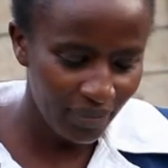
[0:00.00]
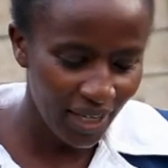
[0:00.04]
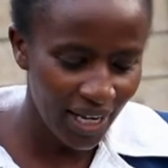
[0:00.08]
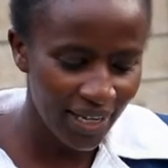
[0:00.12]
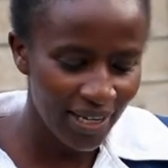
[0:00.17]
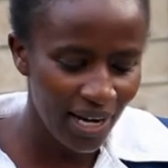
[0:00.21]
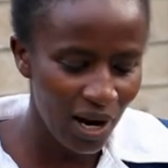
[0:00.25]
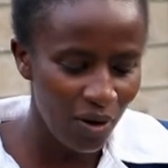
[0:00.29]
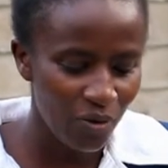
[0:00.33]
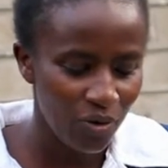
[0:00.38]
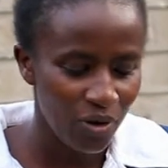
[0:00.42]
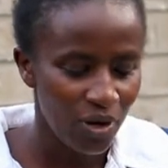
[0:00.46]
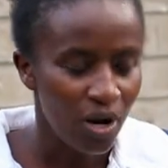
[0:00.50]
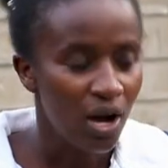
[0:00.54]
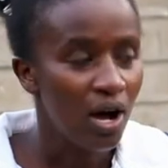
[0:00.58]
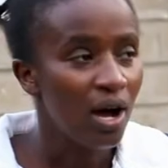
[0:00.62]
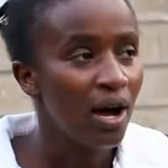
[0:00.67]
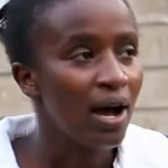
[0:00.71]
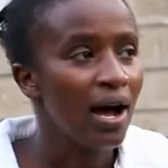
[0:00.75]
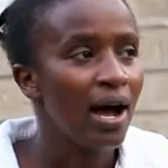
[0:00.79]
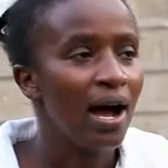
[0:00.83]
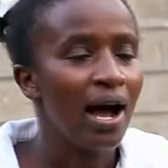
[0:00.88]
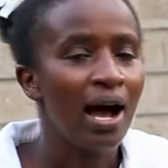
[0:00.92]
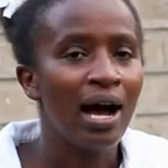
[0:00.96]
Now,
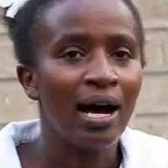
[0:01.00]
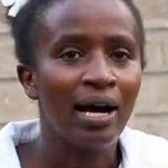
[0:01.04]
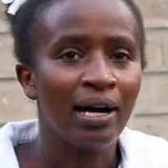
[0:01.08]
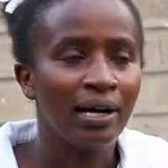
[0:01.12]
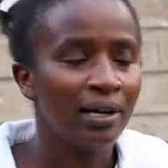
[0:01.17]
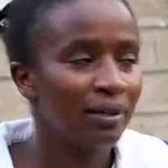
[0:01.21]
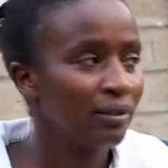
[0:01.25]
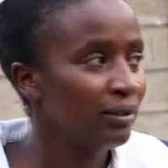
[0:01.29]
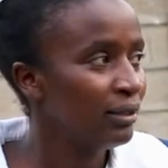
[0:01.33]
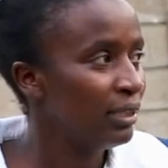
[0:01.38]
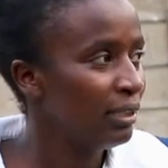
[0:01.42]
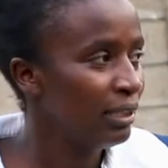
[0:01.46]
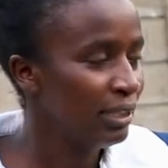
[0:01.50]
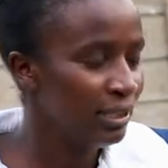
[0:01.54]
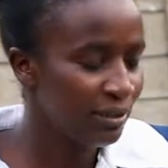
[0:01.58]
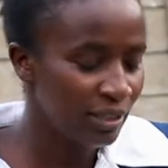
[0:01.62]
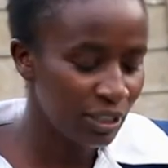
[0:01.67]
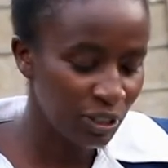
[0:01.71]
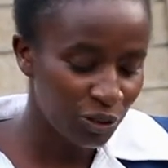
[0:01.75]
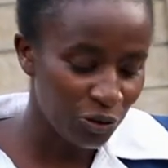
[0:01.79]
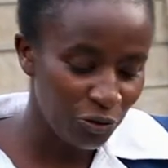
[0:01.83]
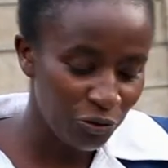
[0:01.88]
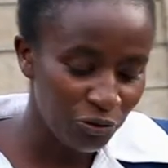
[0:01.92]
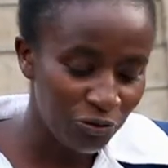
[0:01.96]
in
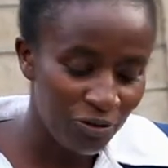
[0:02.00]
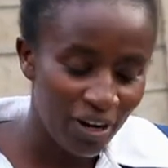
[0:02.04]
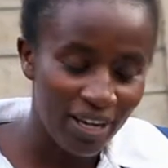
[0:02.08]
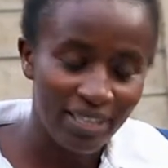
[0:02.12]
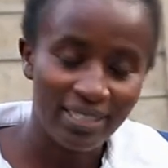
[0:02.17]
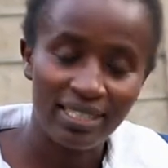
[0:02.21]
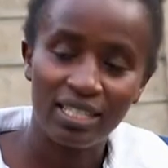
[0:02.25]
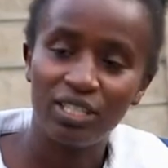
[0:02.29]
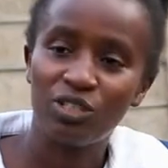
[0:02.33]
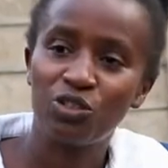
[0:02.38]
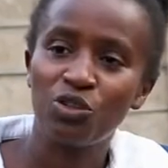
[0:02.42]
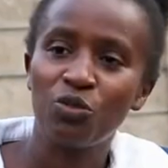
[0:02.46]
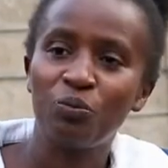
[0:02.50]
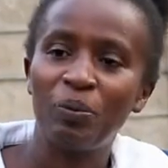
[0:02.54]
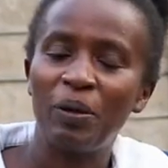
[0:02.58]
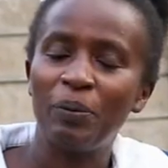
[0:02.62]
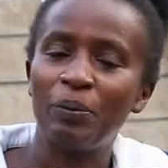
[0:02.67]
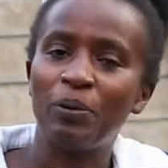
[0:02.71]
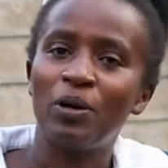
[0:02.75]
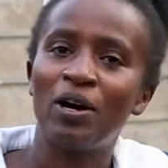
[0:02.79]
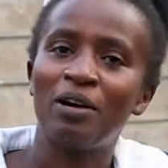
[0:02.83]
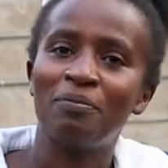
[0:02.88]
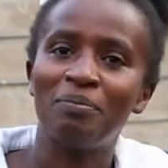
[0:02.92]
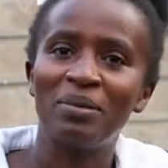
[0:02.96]
these two verses, two
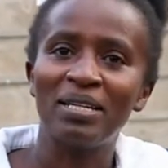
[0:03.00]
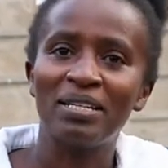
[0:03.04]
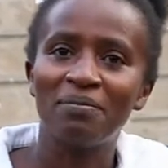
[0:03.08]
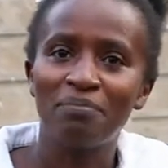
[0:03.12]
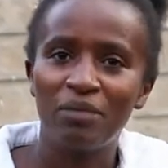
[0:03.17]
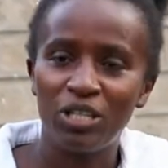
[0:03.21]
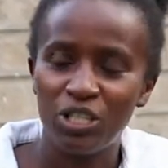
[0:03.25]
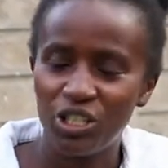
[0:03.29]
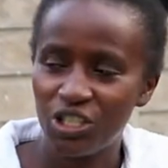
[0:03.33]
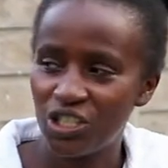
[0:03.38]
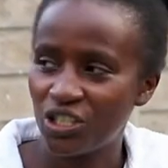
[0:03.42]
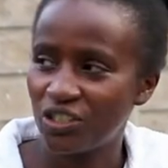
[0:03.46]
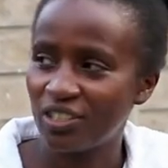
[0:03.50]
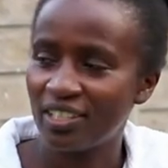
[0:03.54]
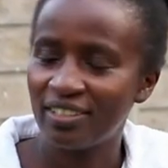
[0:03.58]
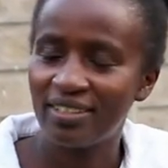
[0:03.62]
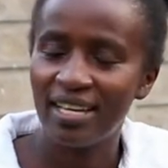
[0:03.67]
people are being mentioned.